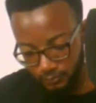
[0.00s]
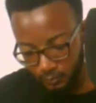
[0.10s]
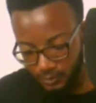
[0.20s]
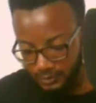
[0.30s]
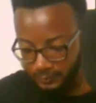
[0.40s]

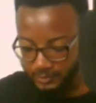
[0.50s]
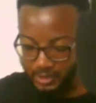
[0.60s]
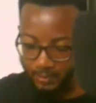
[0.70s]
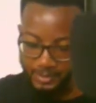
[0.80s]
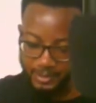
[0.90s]
What's simply
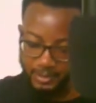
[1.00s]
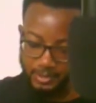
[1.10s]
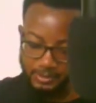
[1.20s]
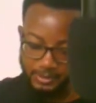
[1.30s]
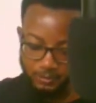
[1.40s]
happening here
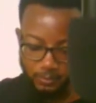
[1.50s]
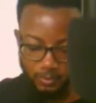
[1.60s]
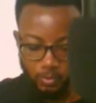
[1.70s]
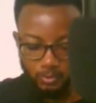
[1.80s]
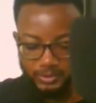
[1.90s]
is that we're
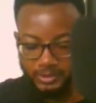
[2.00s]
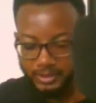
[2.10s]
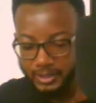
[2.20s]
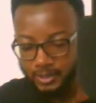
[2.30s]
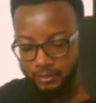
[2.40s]
holding
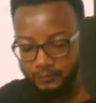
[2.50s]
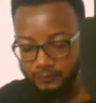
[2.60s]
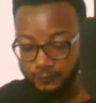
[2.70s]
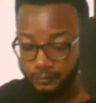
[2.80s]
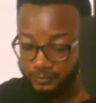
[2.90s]
a kind of a
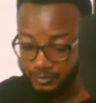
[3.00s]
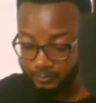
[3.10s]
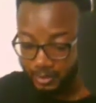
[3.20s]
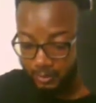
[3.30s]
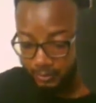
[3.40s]
4-string
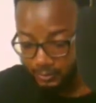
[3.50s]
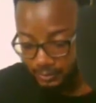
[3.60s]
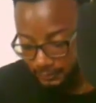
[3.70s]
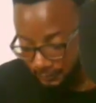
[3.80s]
bar chord,